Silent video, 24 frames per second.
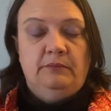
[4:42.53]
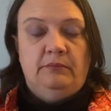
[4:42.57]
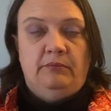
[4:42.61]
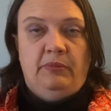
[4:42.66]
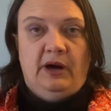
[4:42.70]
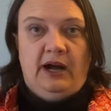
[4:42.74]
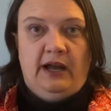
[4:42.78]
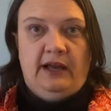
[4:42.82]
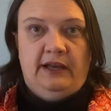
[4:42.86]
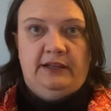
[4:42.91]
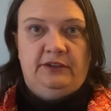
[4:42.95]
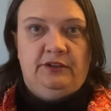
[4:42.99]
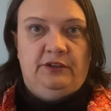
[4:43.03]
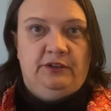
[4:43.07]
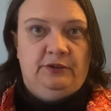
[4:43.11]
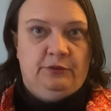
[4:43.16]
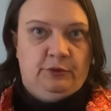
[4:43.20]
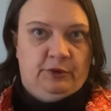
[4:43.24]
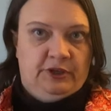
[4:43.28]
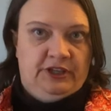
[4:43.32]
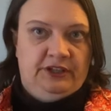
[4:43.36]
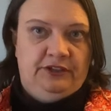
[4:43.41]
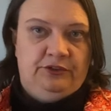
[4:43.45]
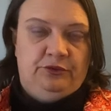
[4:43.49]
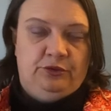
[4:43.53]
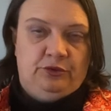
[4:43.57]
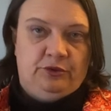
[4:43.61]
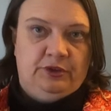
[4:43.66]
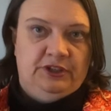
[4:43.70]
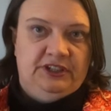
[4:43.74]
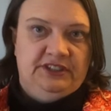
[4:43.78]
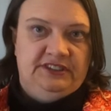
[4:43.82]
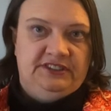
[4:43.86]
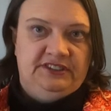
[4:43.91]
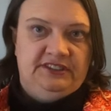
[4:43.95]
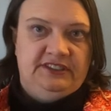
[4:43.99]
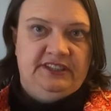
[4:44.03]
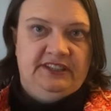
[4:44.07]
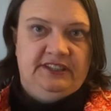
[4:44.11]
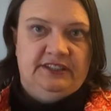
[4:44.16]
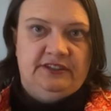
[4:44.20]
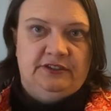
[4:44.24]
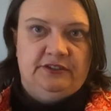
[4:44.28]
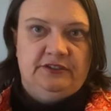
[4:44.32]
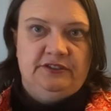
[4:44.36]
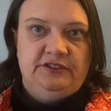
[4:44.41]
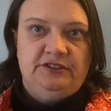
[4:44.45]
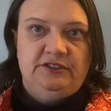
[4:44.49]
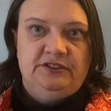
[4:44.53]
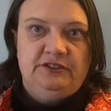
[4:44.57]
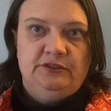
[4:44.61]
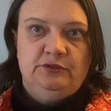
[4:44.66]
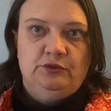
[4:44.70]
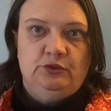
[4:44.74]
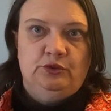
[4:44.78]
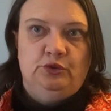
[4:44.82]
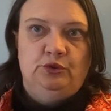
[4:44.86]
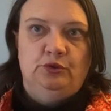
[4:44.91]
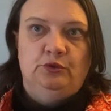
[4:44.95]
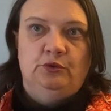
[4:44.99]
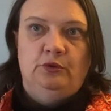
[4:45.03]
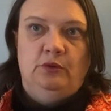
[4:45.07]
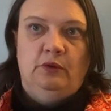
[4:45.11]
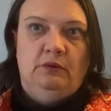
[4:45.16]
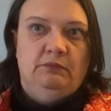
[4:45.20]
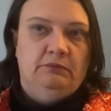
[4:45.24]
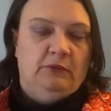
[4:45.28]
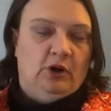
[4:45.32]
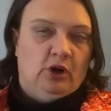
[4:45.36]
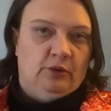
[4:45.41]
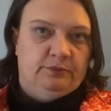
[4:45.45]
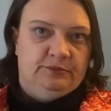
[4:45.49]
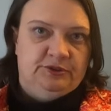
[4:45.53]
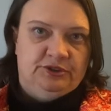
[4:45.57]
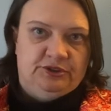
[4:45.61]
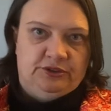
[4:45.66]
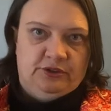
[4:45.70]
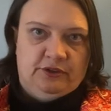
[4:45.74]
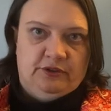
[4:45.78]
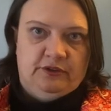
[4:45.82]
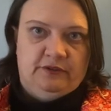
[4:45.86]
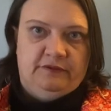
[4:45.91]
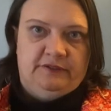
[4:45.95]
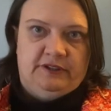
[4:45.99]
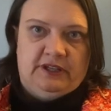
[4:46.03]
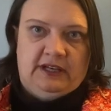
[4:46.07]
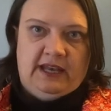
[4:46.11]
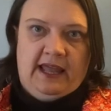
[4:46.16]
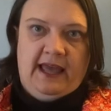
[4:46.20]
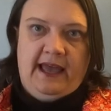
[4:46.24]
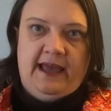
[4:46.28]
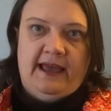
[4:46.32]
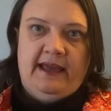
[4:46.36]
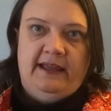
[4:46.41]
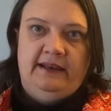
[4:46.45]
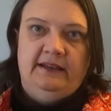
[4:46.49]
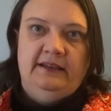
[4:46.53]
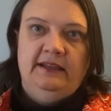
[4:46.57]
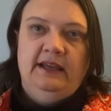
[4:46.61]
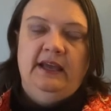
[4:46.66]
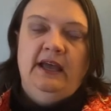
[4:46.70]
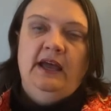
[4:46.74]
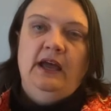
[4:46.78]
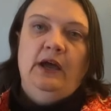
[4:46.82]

by green tree seers to observe the land,